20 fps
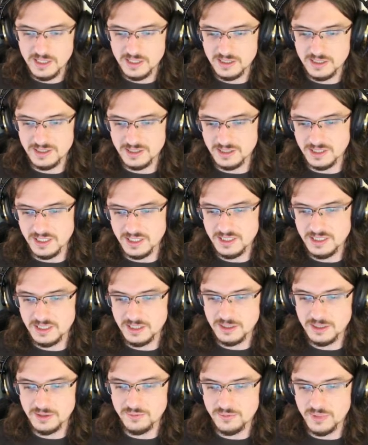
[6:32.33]

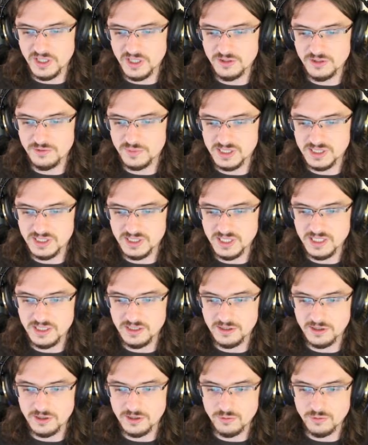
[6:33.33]
Leah might have
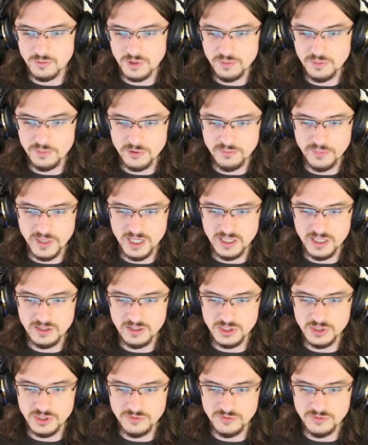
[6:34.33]
mistaken her Reaper
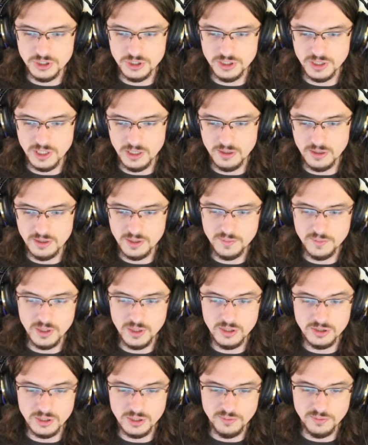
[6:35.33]
pals for generic
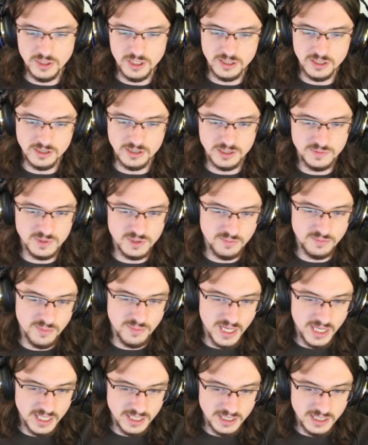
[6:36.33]
post-apocalyptic
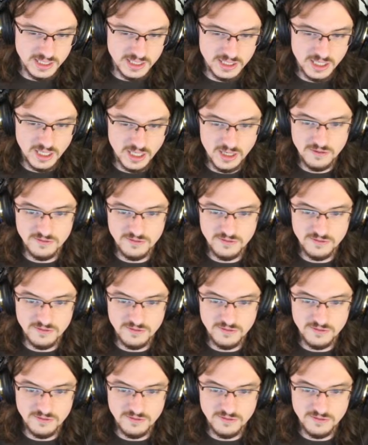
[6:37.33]
baddies,